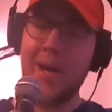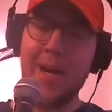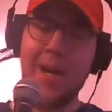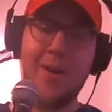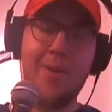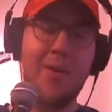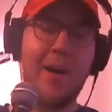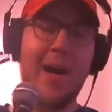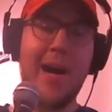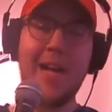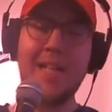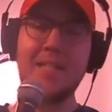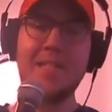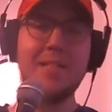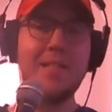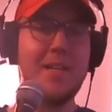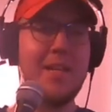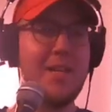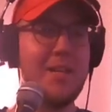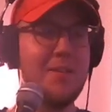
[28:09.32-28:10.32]
Wow. I
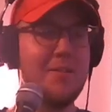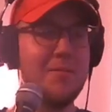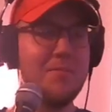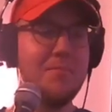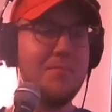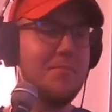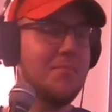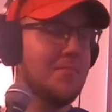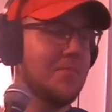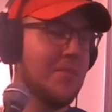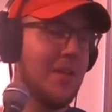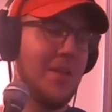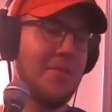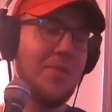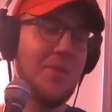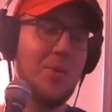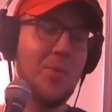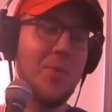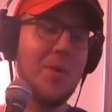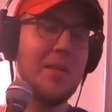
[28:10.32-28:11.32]
see...
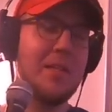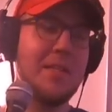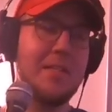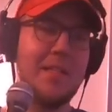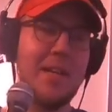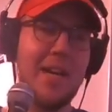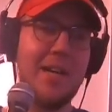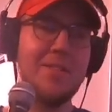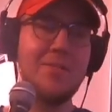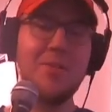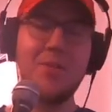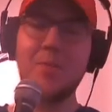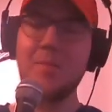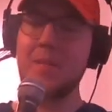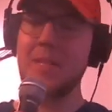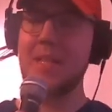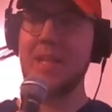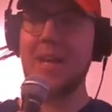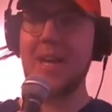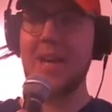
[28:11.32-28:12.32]
If you would have not
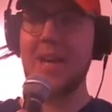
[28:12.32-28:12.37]
told me